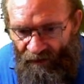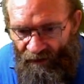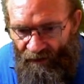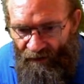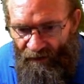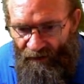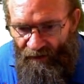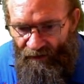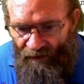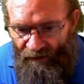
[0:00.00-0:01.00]

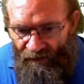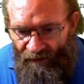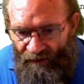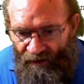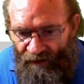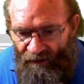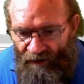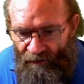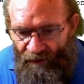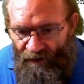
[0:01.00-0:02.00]

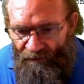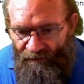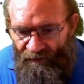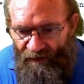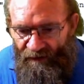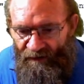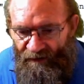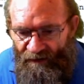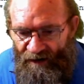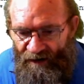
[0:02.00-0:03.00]
There we go.
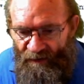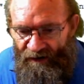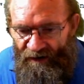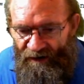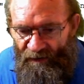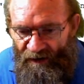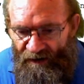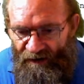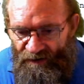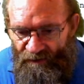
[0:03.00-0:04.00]
There's my
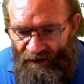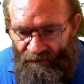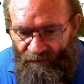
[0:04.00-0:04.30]
D20 as well.